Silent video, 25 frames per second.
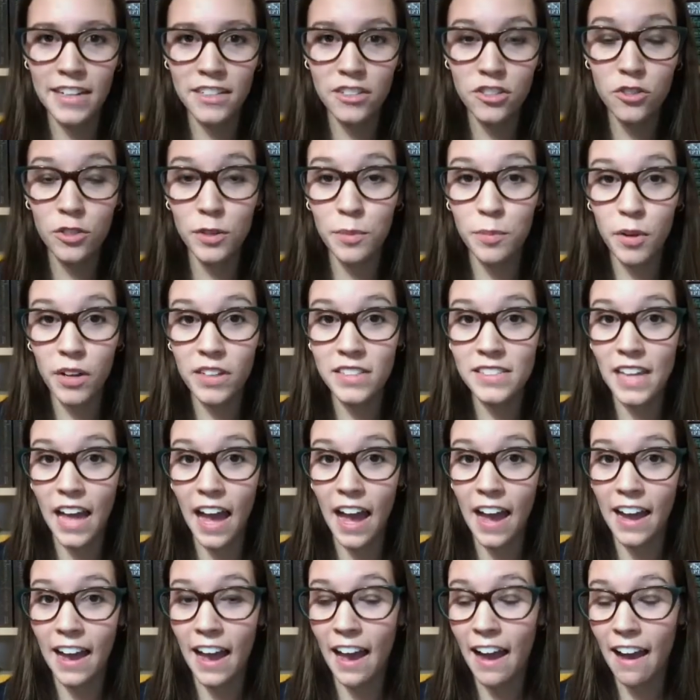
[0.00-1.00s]
next 3 books
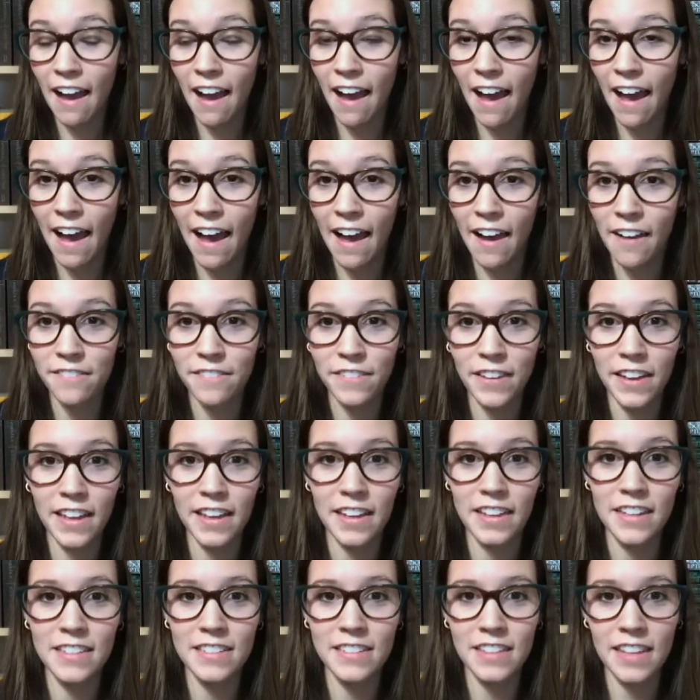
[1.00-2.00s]
I have
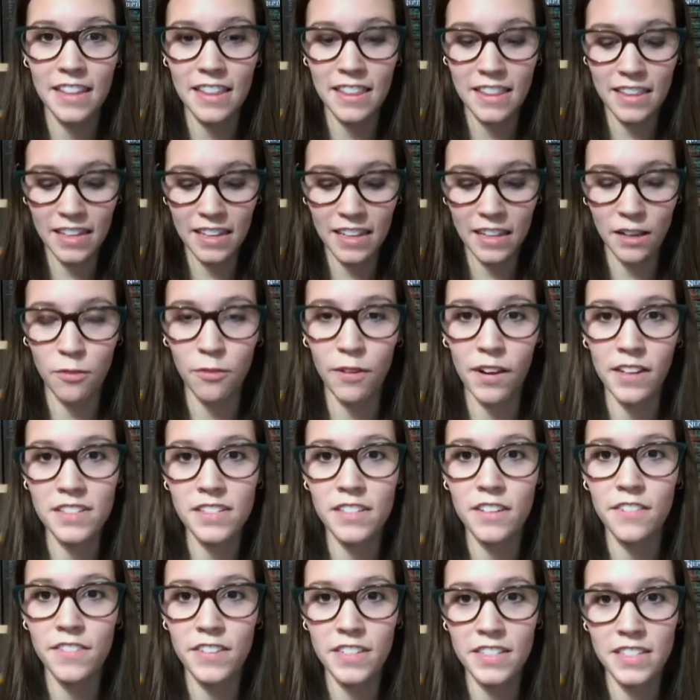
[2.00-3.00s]
is the
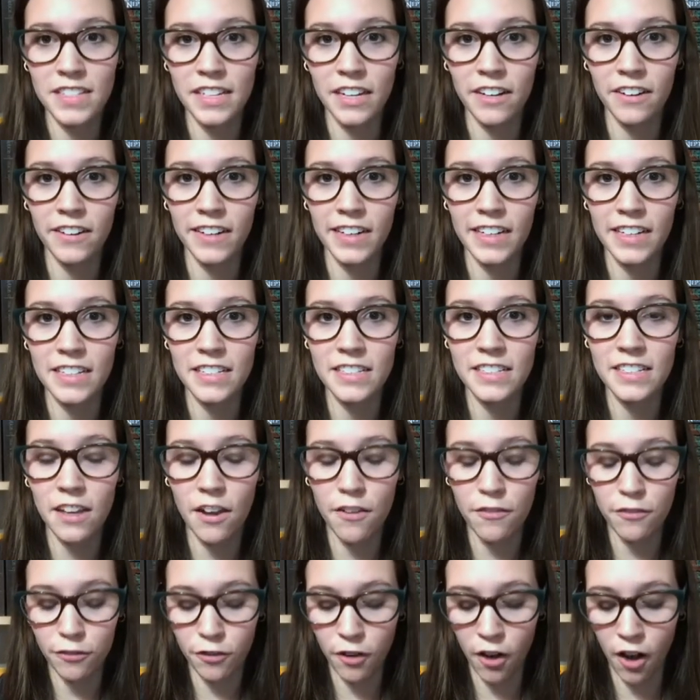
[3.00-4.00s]
rest of the series
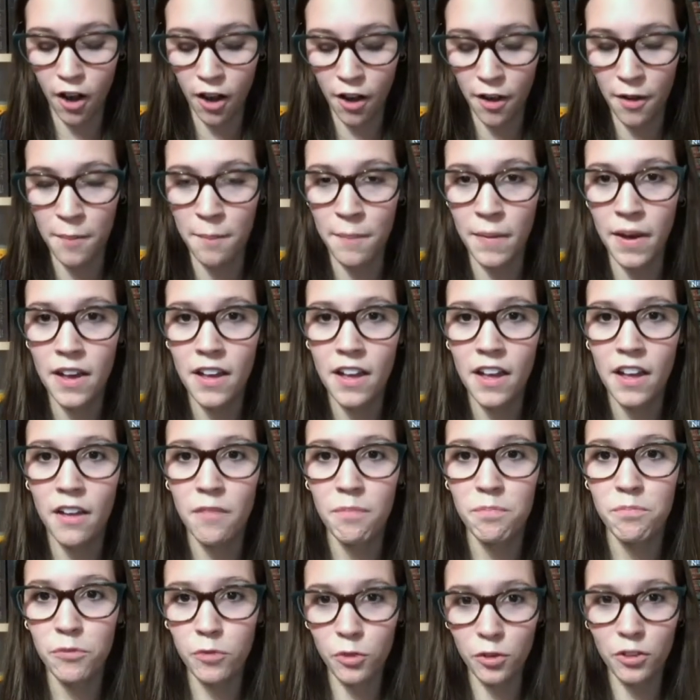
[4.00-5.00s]
from
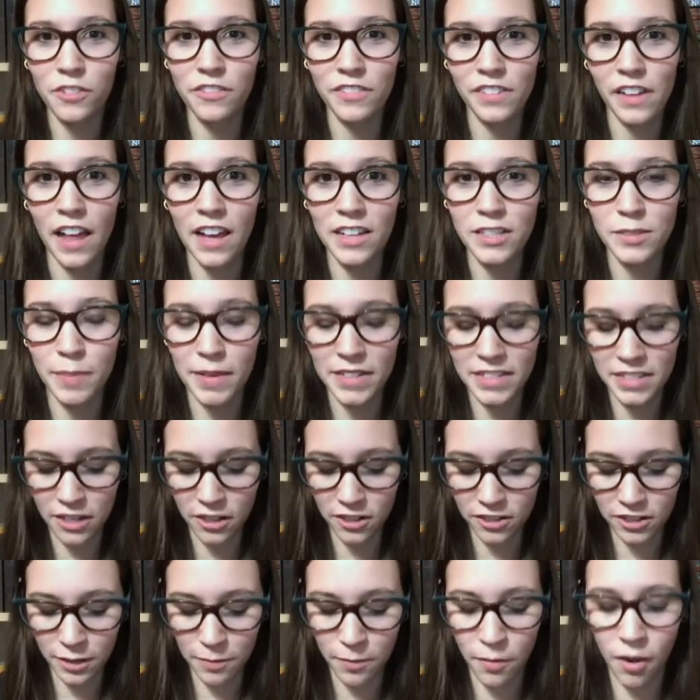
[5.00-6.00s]
Throne of Glass by
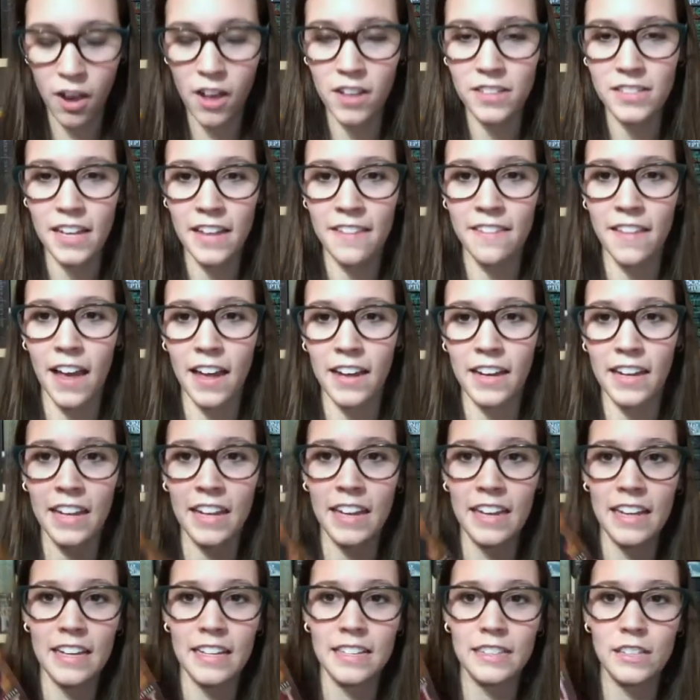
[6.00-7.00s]
Sarah J. Maas, and that
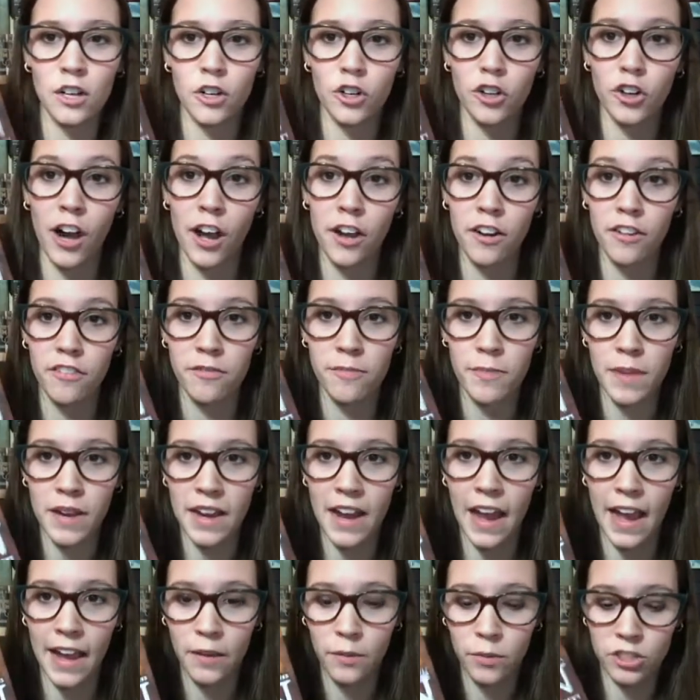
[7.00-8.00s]
is Crown of
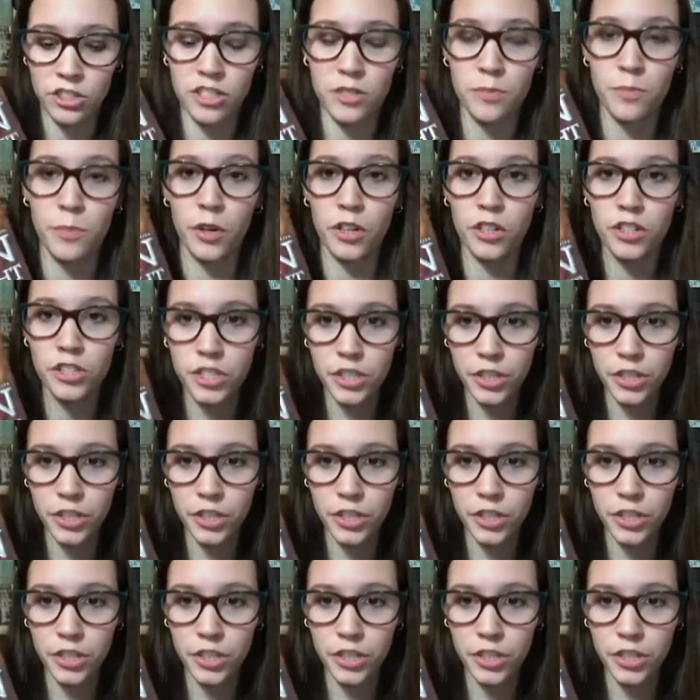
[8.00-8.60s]
Midnight, which is book